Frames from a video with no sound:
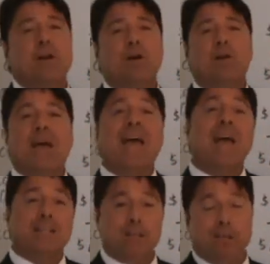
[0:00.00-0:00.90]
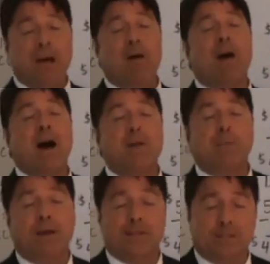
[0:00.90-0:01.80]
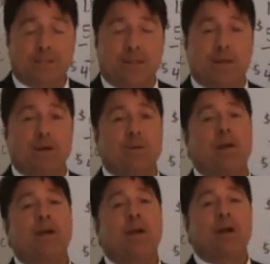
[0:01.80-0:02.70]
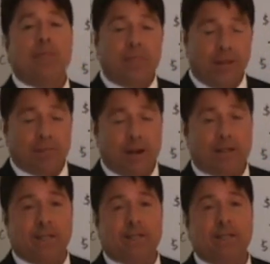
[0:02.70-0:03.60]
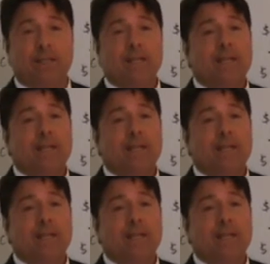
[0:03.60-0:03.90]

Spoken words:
no end to how high prices can go theoretically.